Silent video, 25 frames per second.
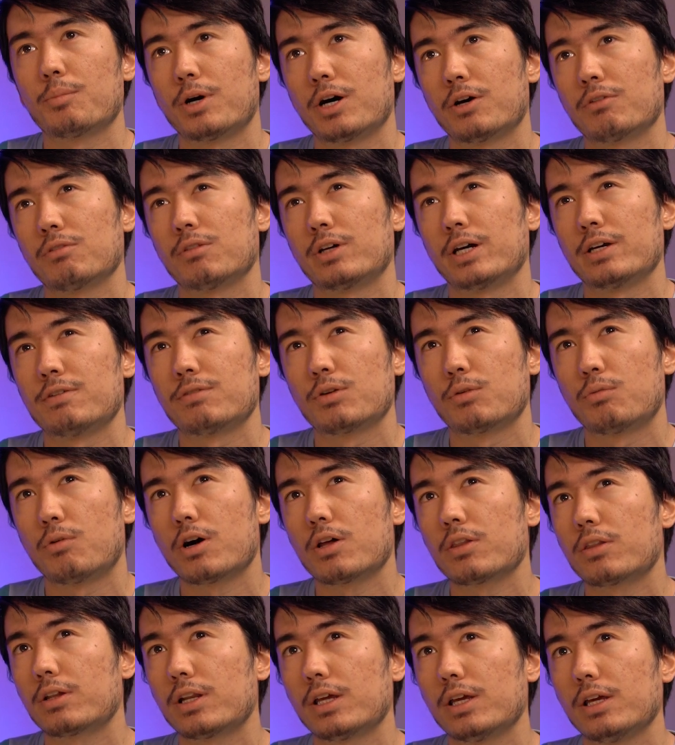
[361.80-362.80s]
about life
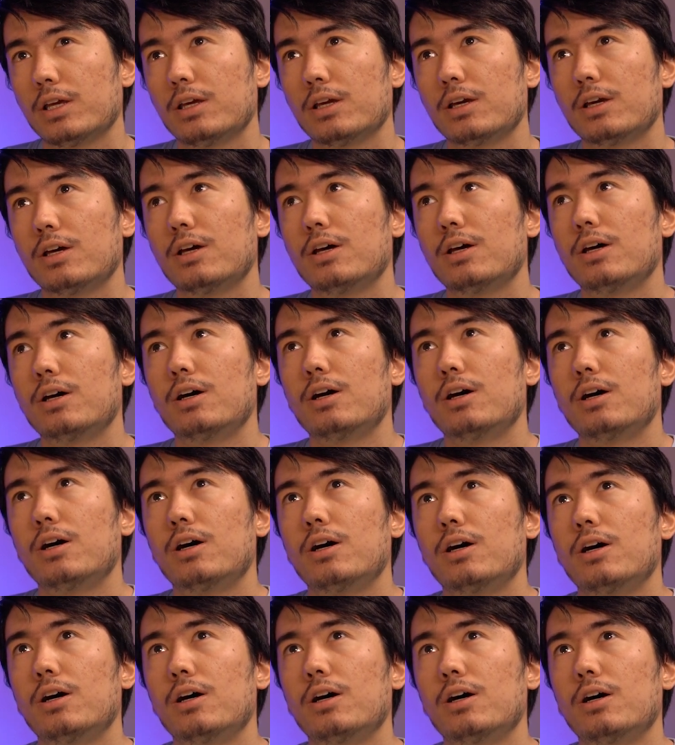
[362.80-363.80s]
quality,
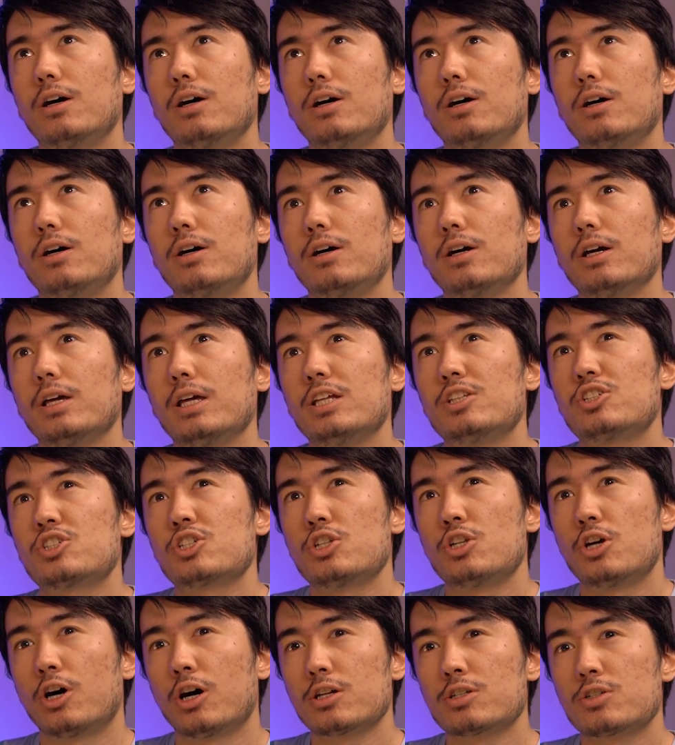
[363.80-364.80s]

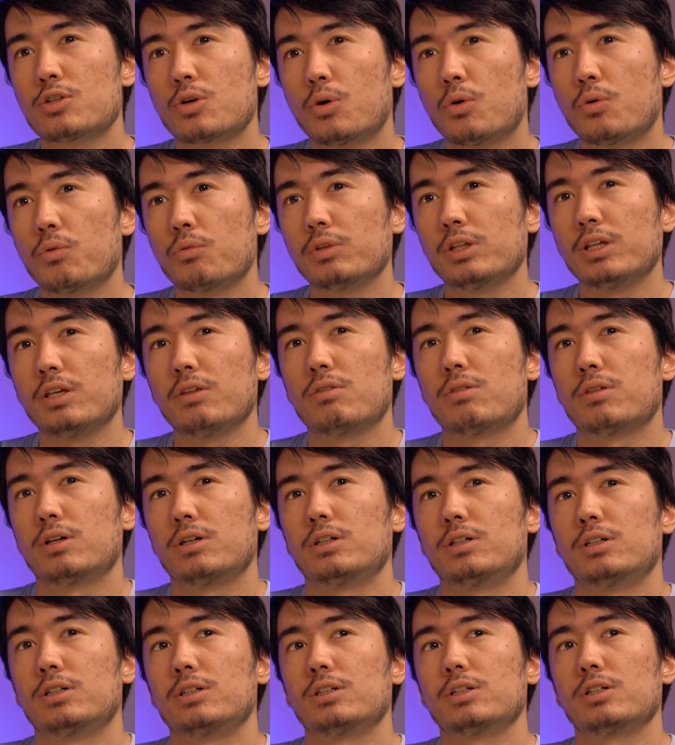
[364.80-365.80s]
it's not only
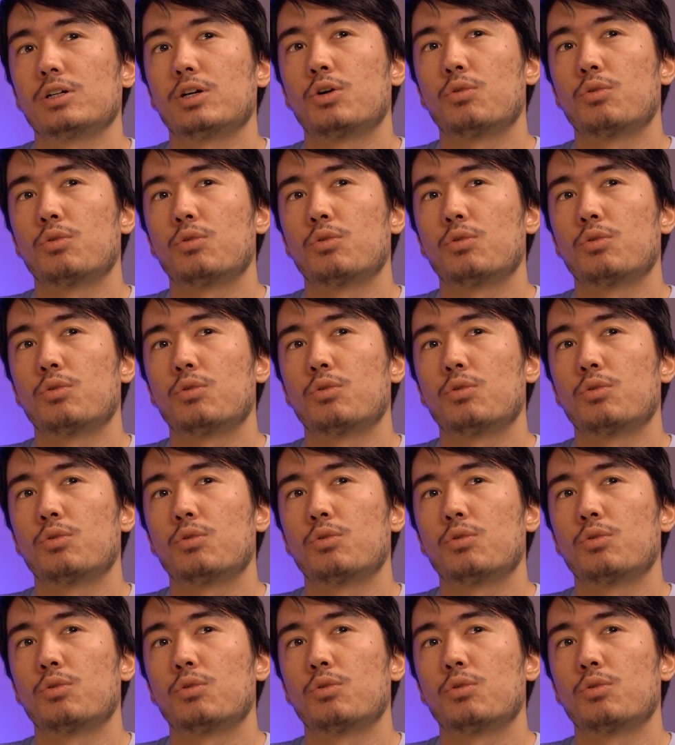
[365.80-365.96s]
the